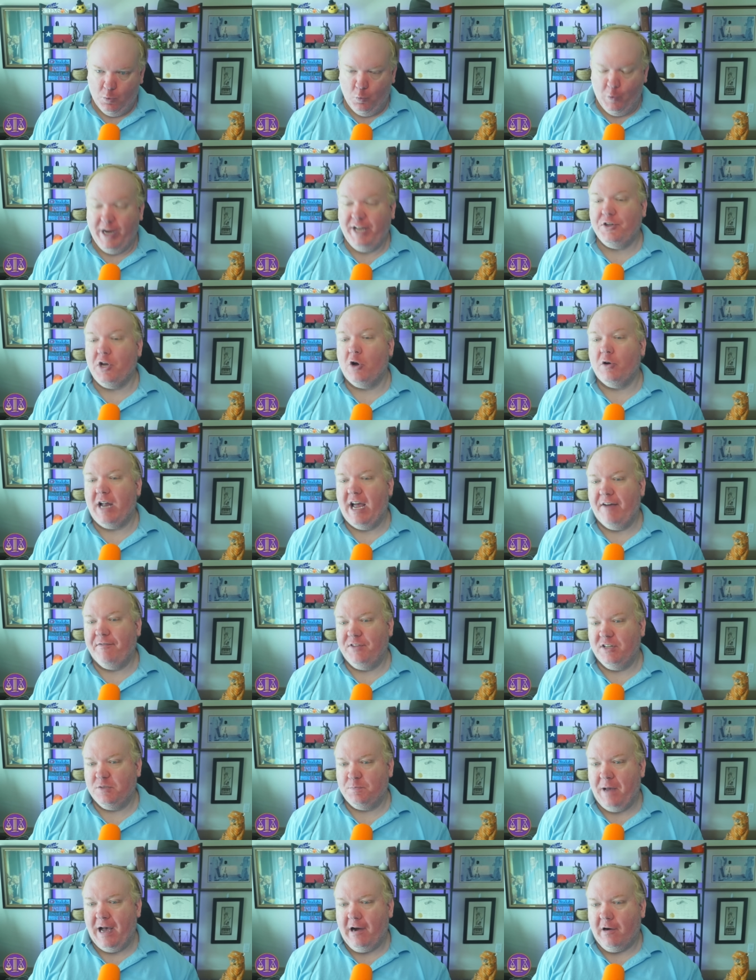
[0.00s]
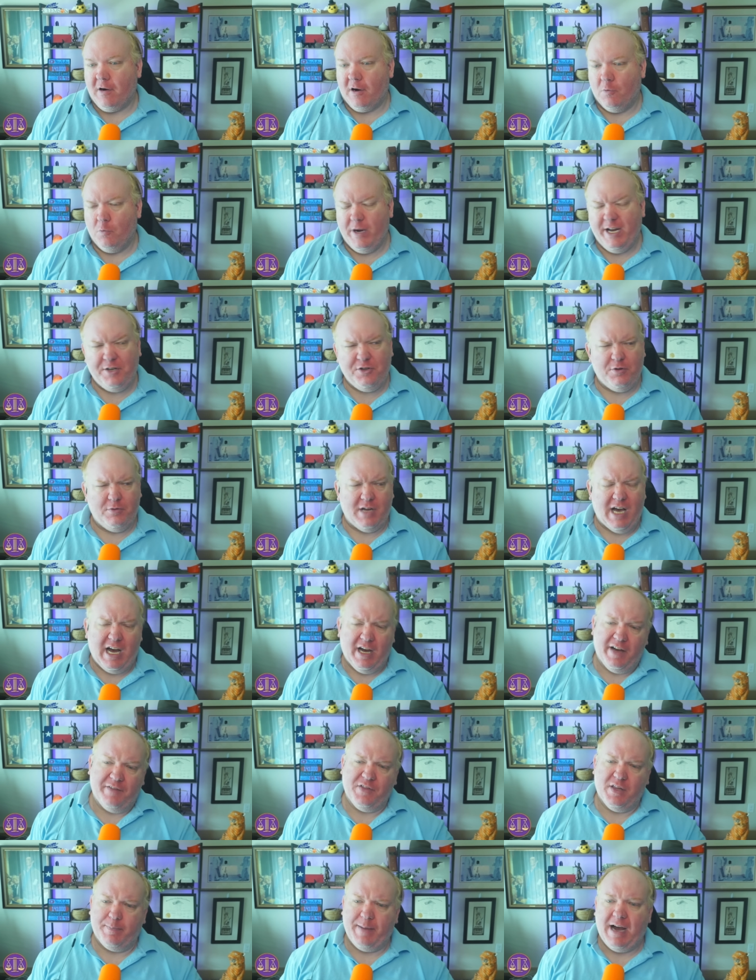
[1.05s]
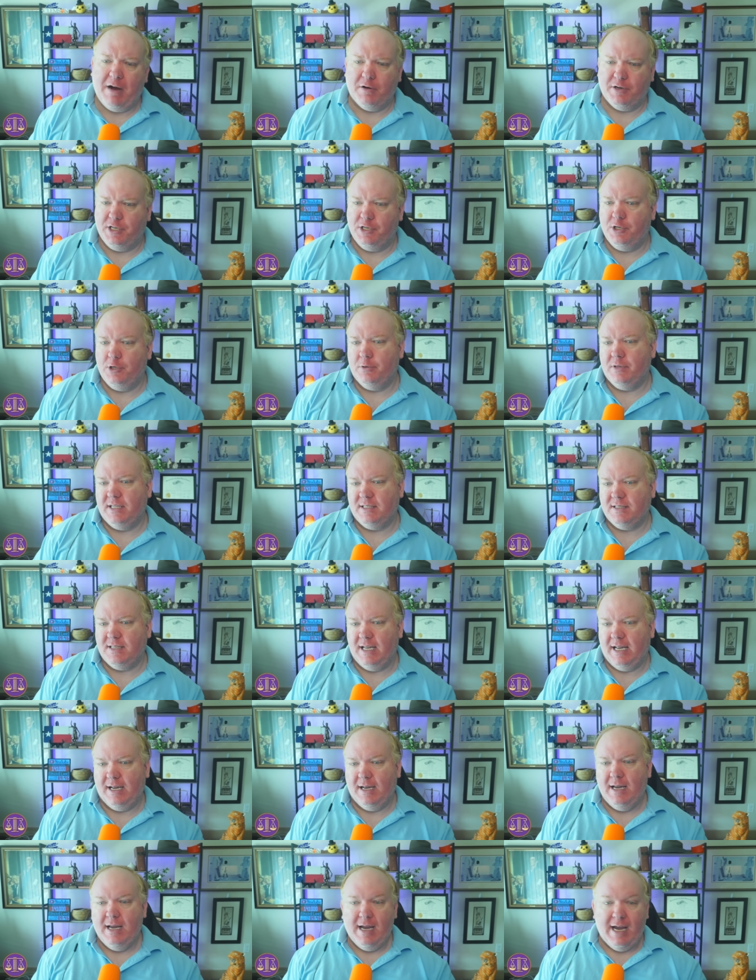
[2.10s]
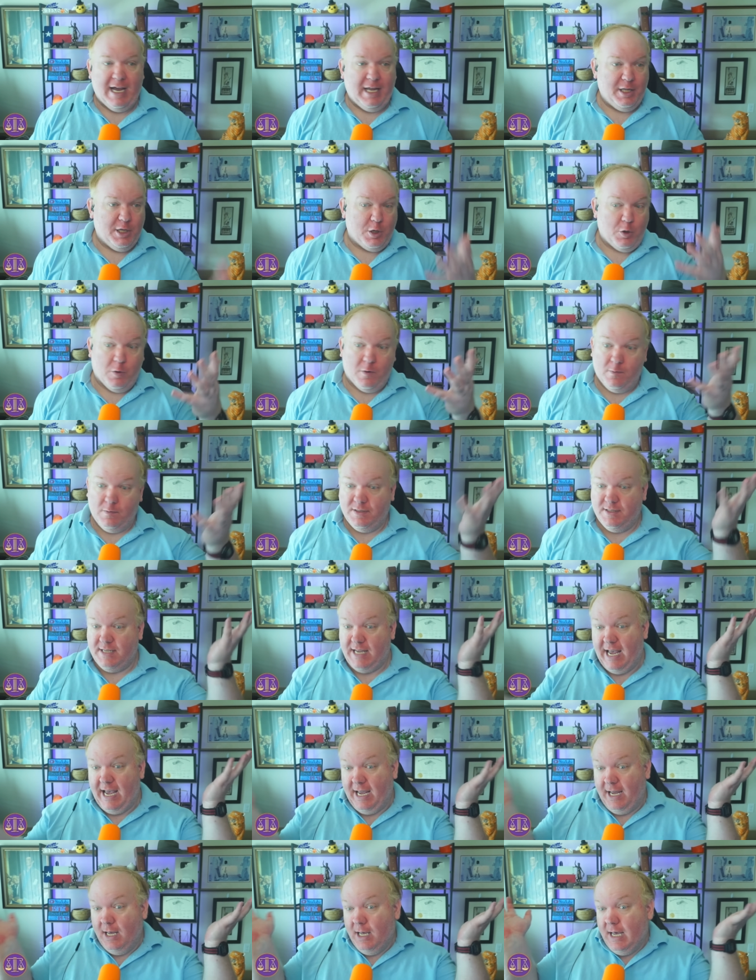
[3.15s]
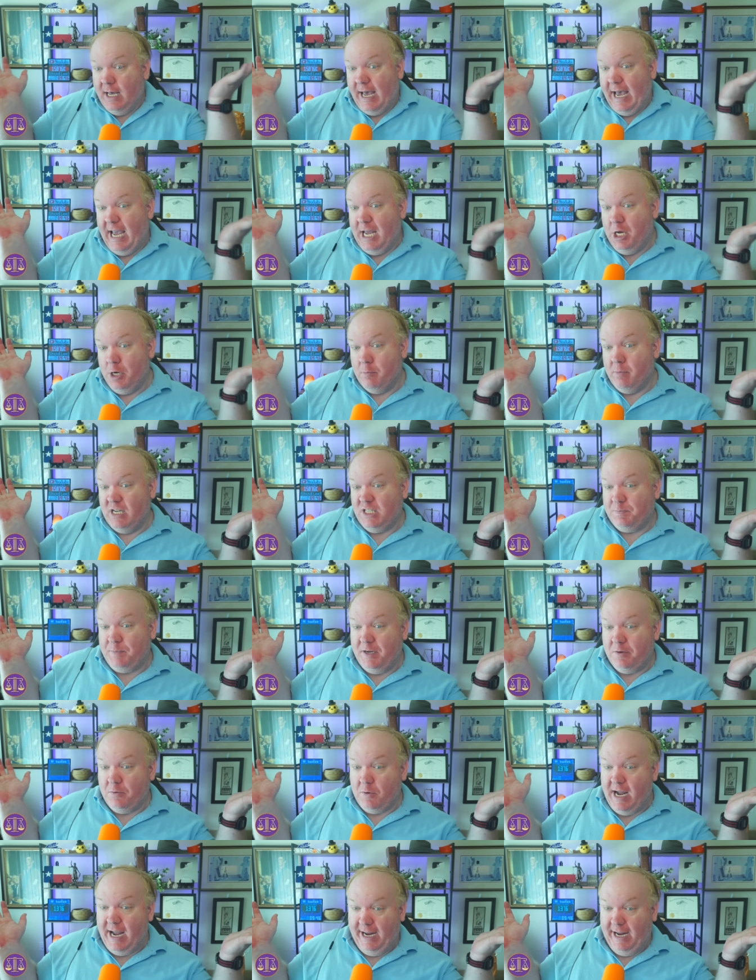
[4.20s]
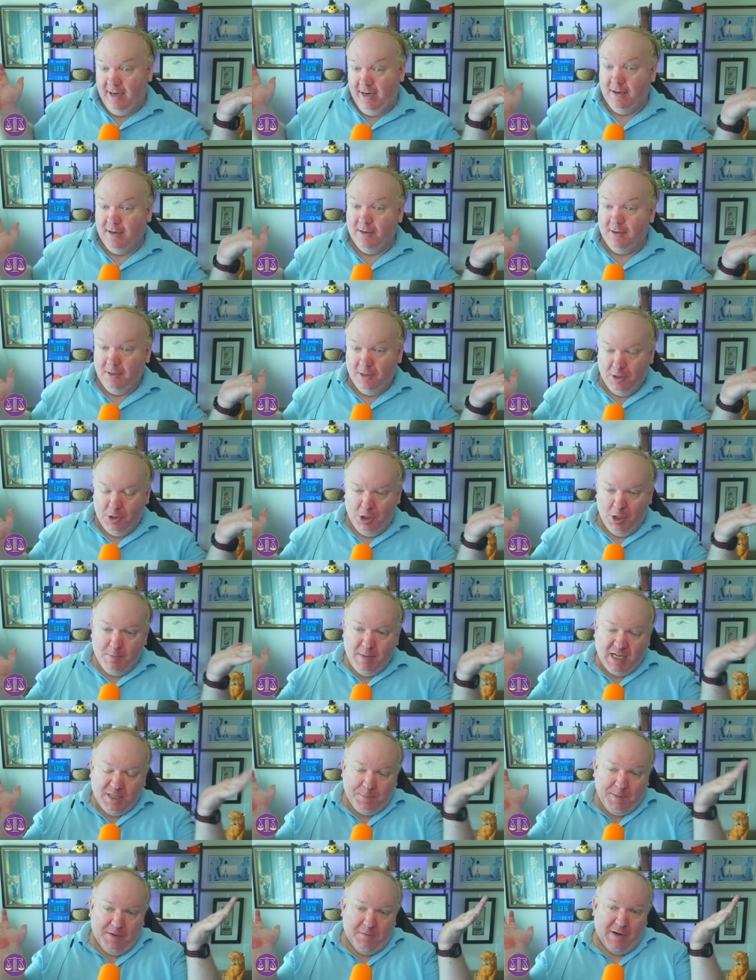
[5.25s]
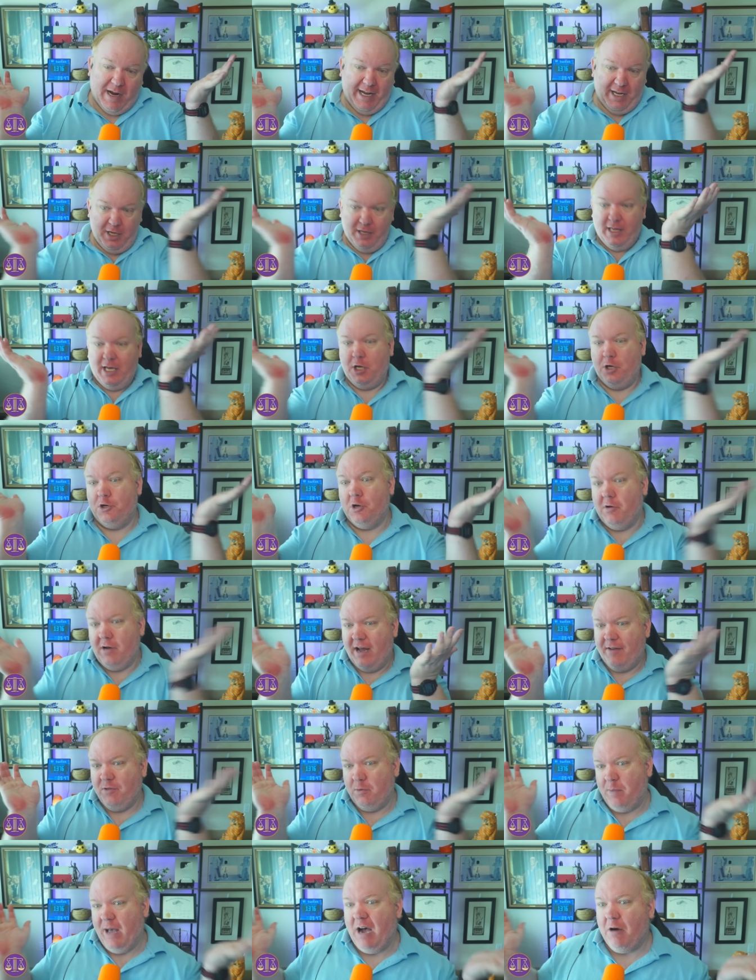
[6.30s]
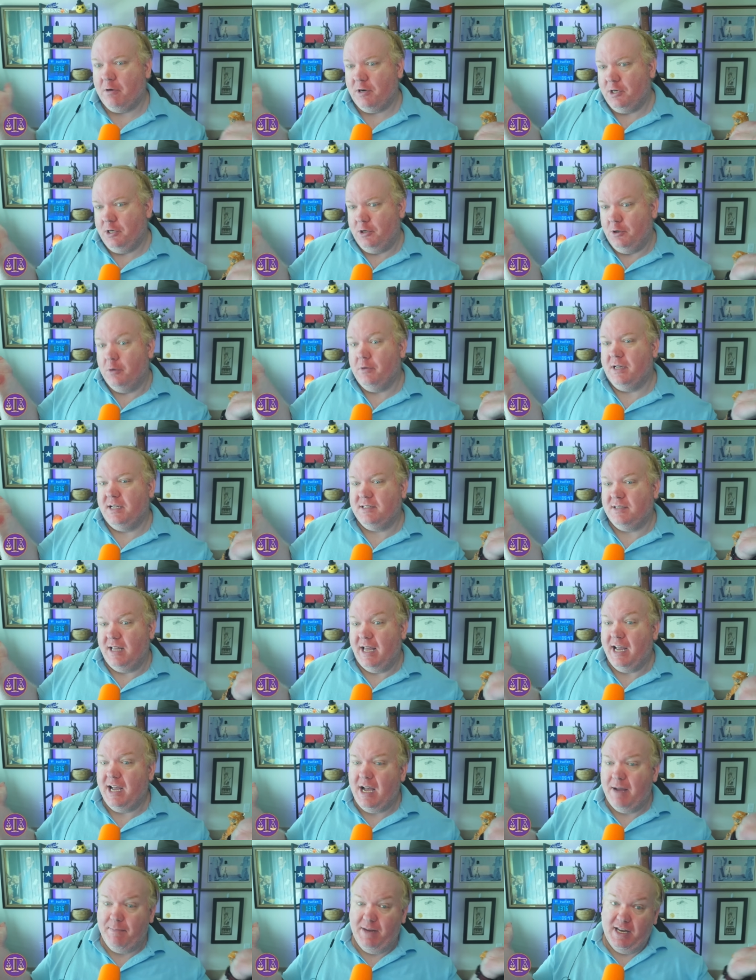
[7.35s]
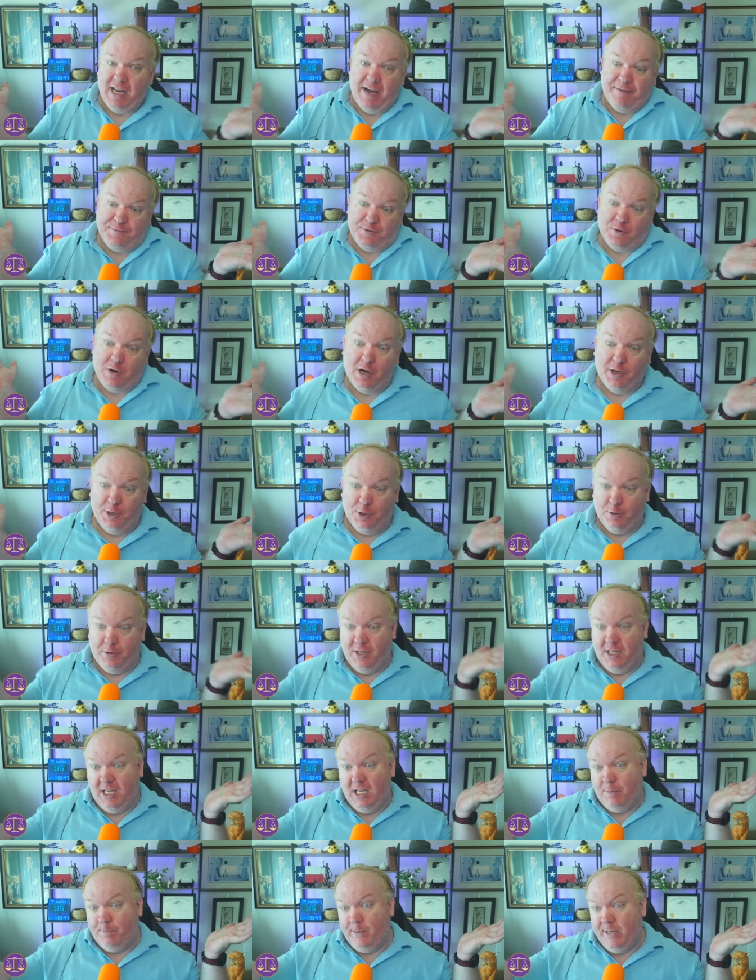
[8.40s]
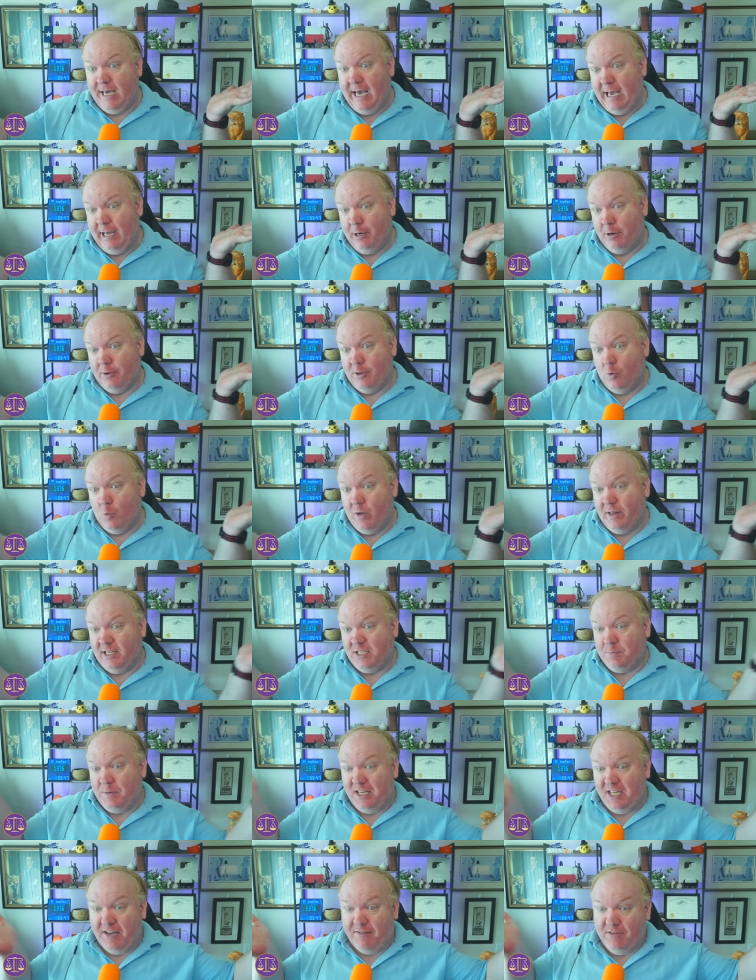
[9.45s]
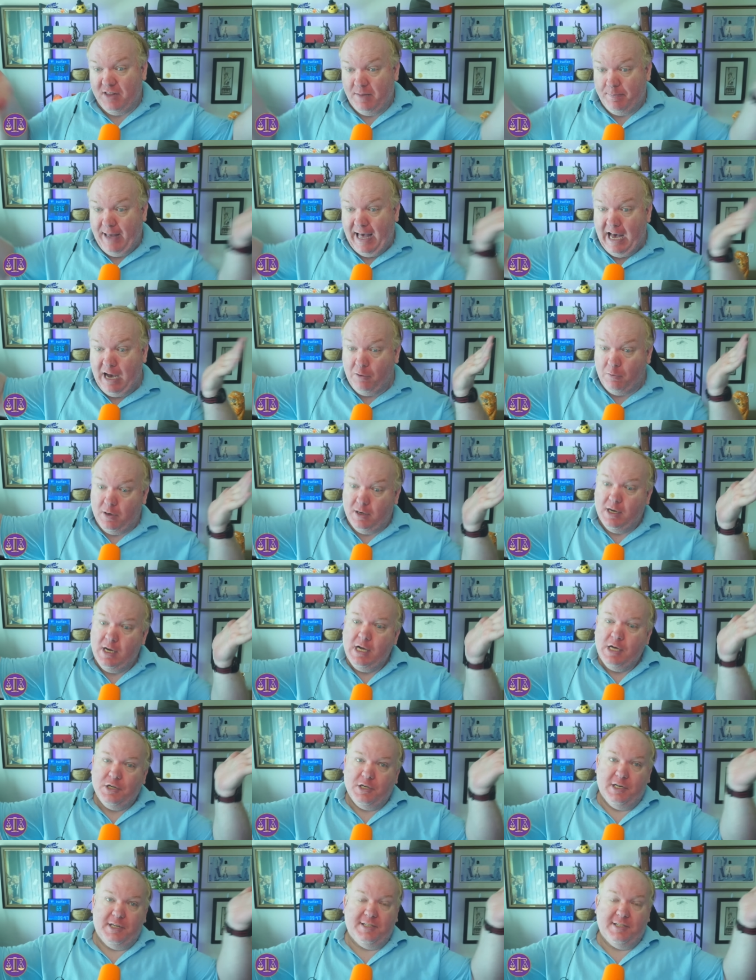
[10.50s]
We don't have this power. We do not have the power to do this thing. And the court would say, hey, you must be right. You must be right that you don't have the power to do this thing. I mean, after all, you're the EPA. You're the one that's been given the power to